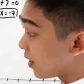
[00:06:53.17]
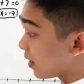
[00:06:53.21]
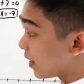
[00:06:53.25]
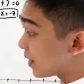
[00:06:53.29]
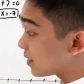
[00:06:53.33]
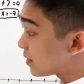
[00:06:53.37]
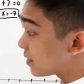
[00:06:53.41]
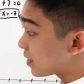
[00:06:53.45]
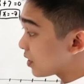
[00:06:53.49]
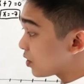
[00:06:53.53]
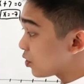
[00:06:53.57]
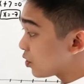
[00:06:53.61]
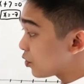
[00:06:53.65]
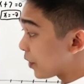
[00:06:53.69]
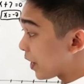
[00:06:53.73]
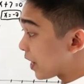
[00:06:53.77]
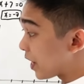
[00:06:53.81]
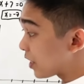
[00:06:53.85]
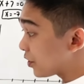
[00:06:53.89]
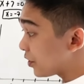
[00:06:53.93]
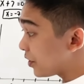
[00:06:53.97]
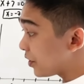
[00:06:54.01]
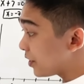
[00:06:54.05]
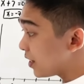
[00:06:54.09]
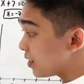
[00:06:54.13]
Is it
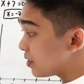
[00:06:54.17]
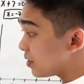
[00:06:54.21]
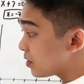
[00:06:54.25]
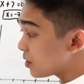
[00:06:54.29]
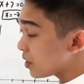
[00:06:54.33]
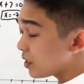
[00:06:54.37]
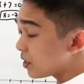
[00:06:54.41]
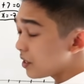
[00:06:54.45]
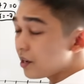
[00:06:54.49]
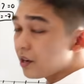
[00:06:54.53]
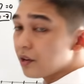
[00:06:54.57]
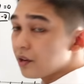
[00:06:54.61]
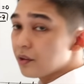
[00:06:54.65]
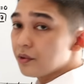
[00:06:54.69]
greater than 0?